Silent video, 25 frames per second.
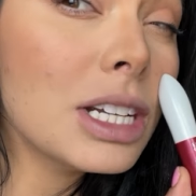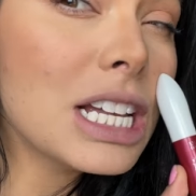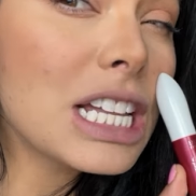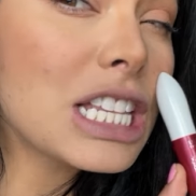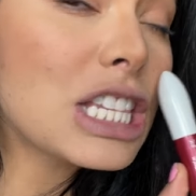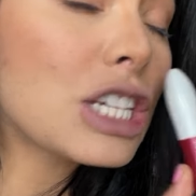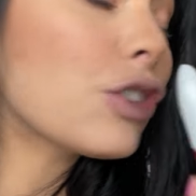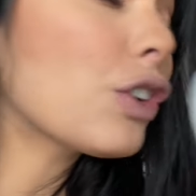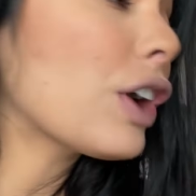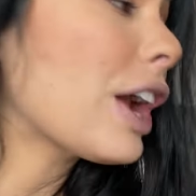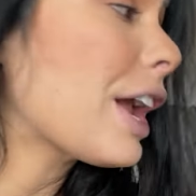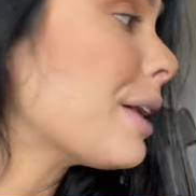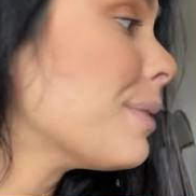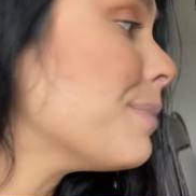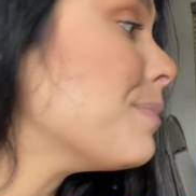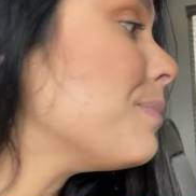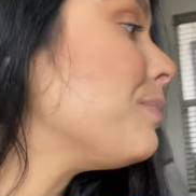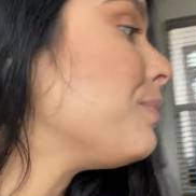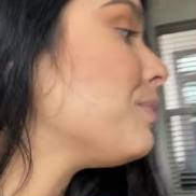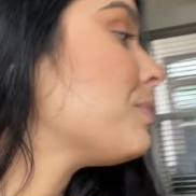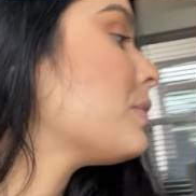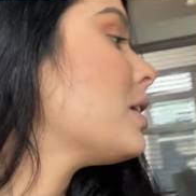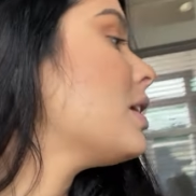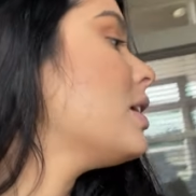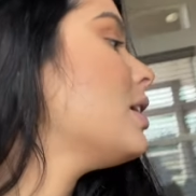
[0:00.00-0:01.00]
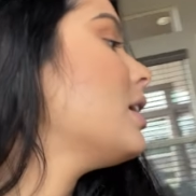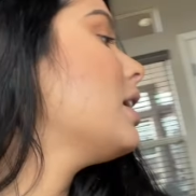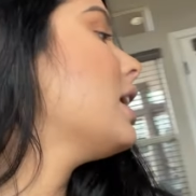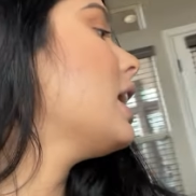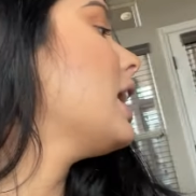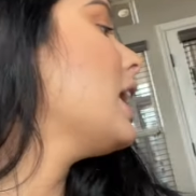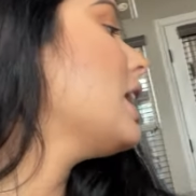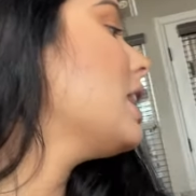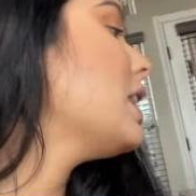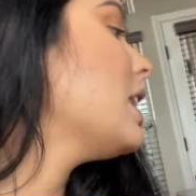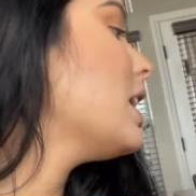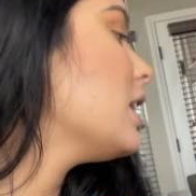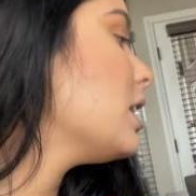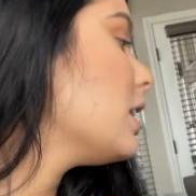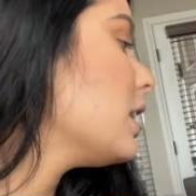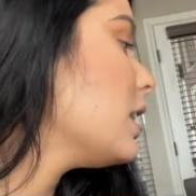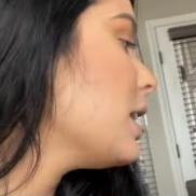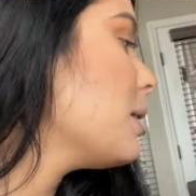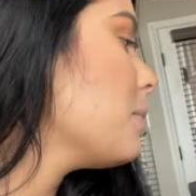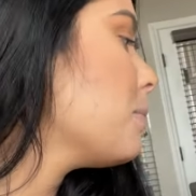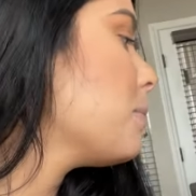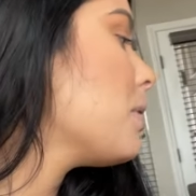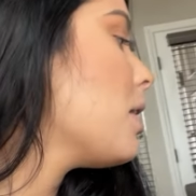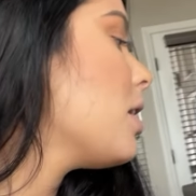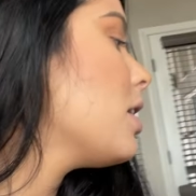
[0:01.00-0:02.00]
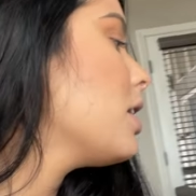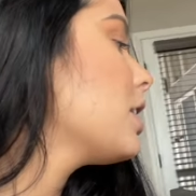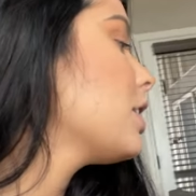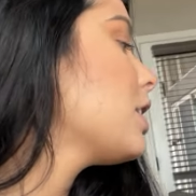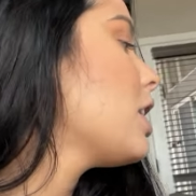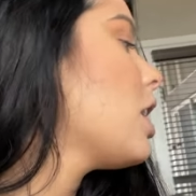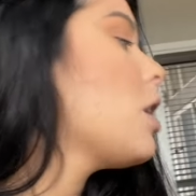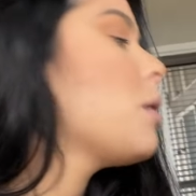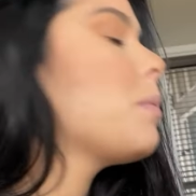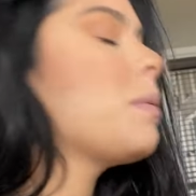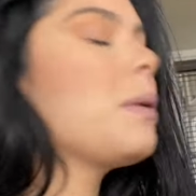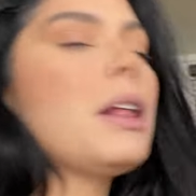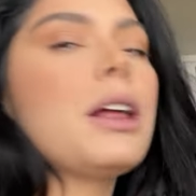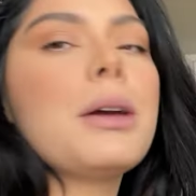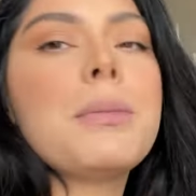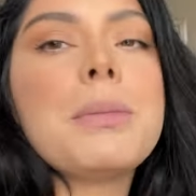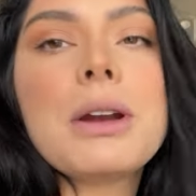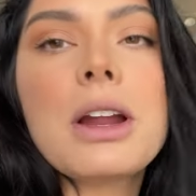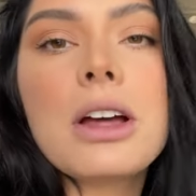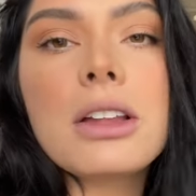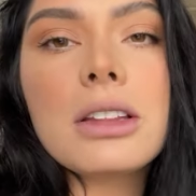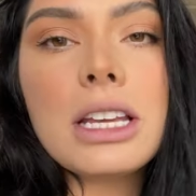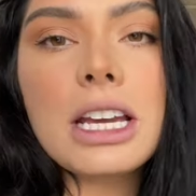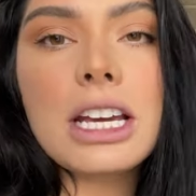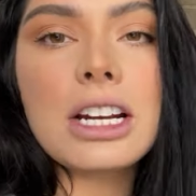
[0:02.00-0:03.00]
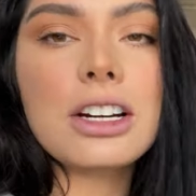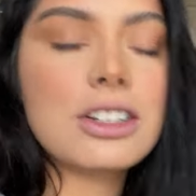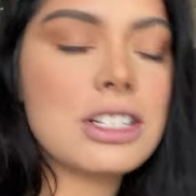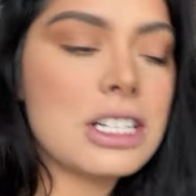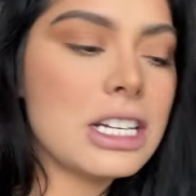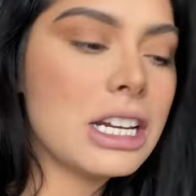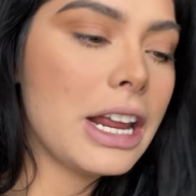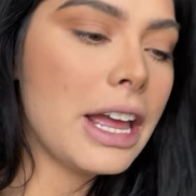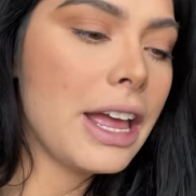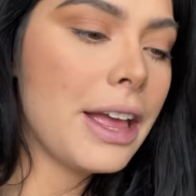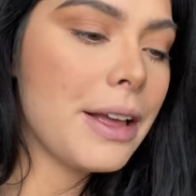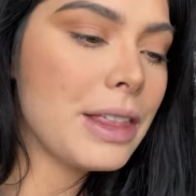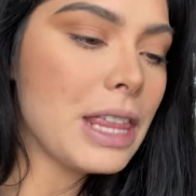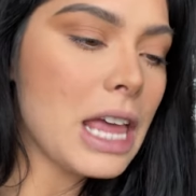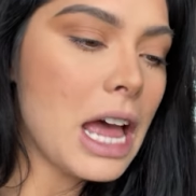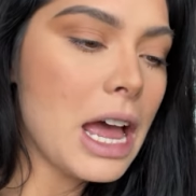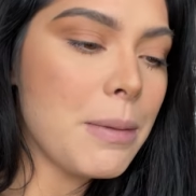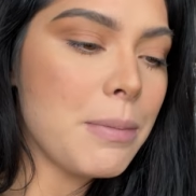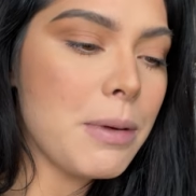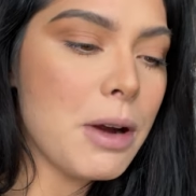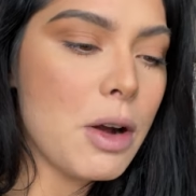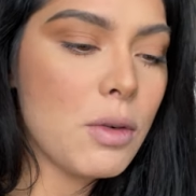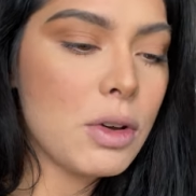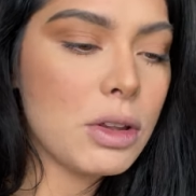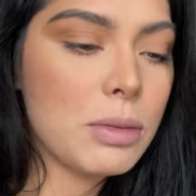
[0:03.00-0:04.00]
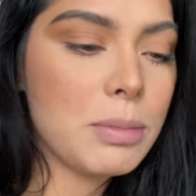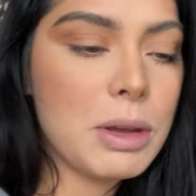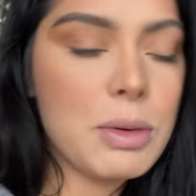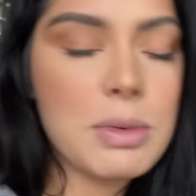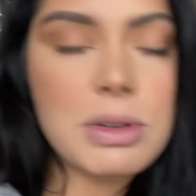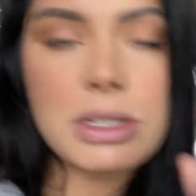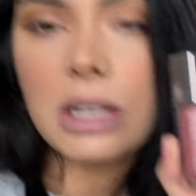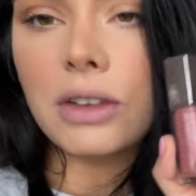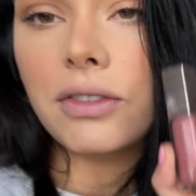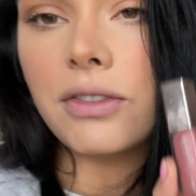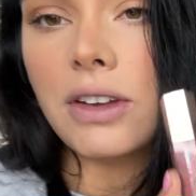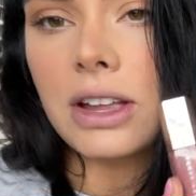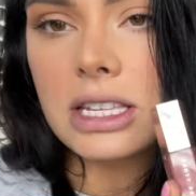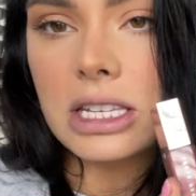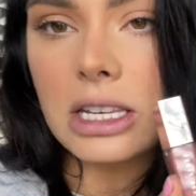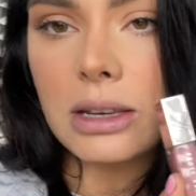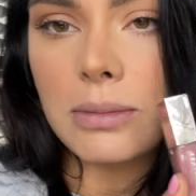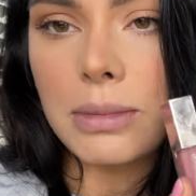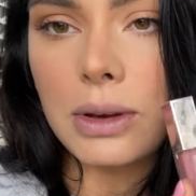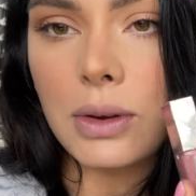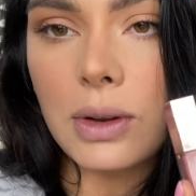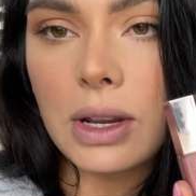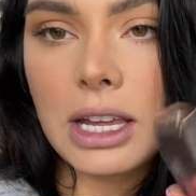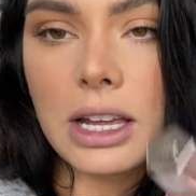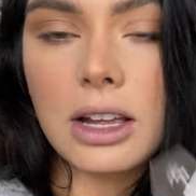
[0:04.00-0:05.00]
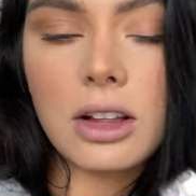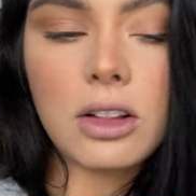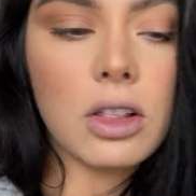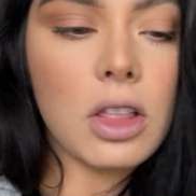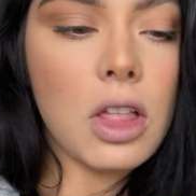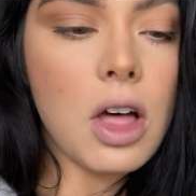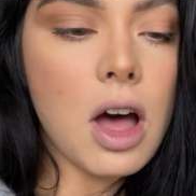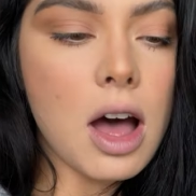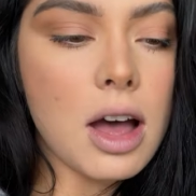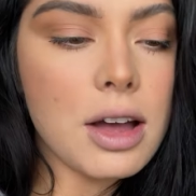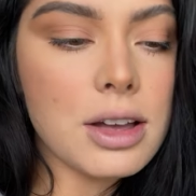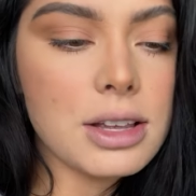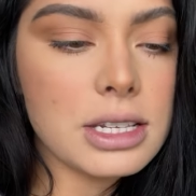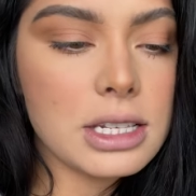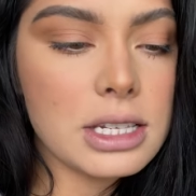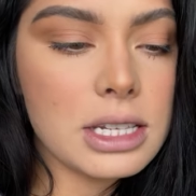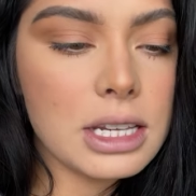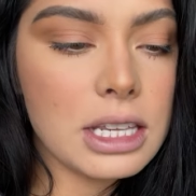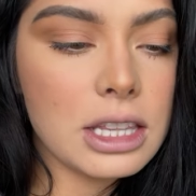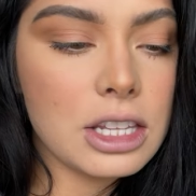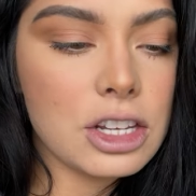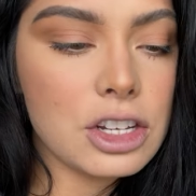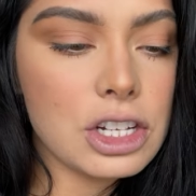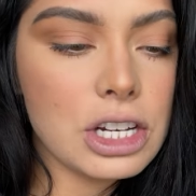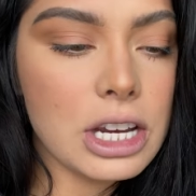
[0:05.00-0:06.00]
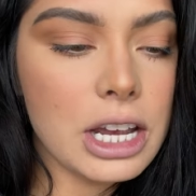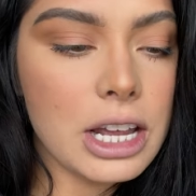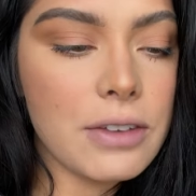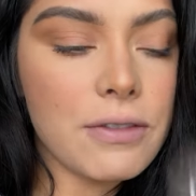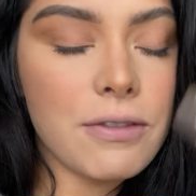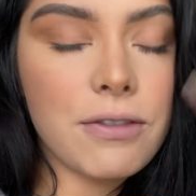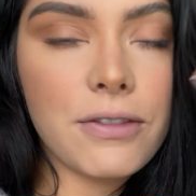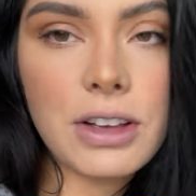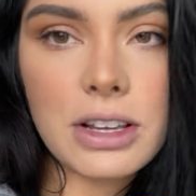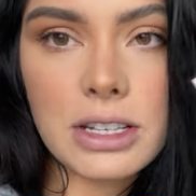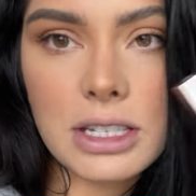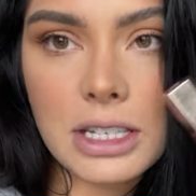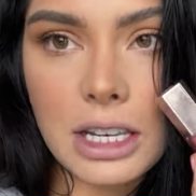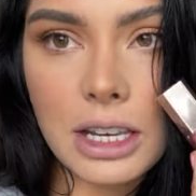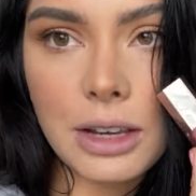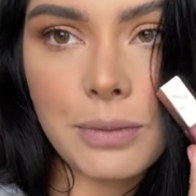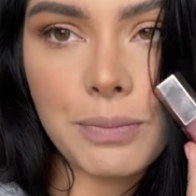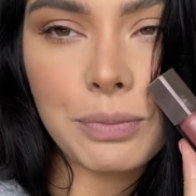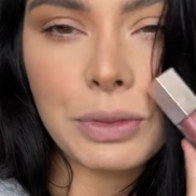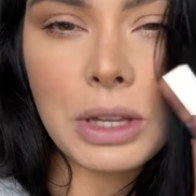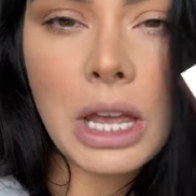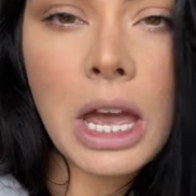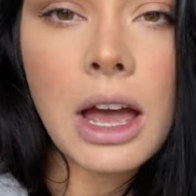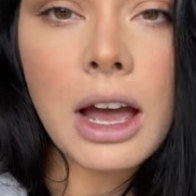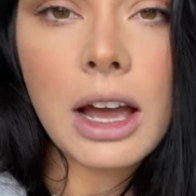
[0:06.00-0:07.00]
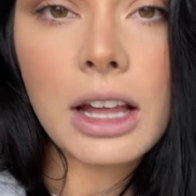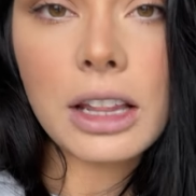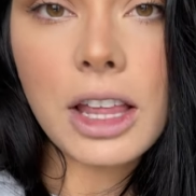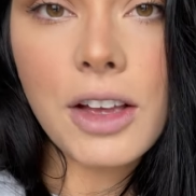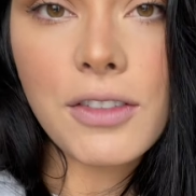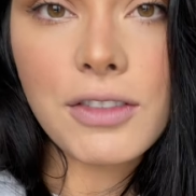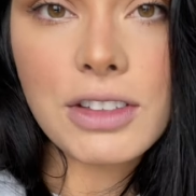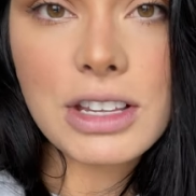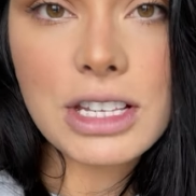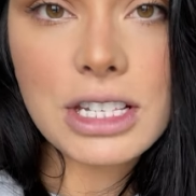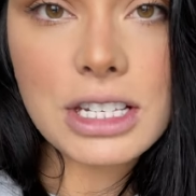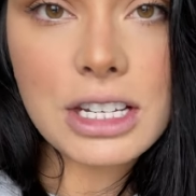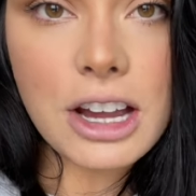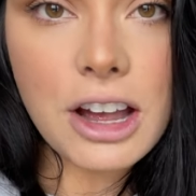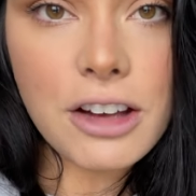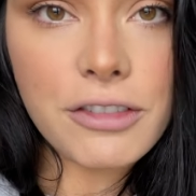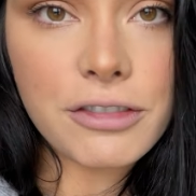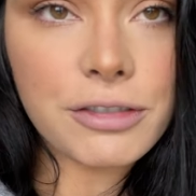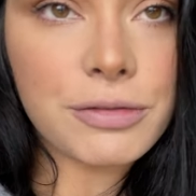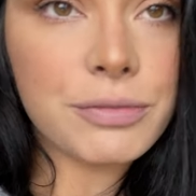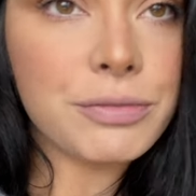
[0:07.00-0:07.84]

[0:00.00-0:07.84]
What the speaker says: It's great. And then lip product that I'll probably put on later today that I brought with me was the Fenty Beauty Gloss in the shade Fussy. I love this stuff.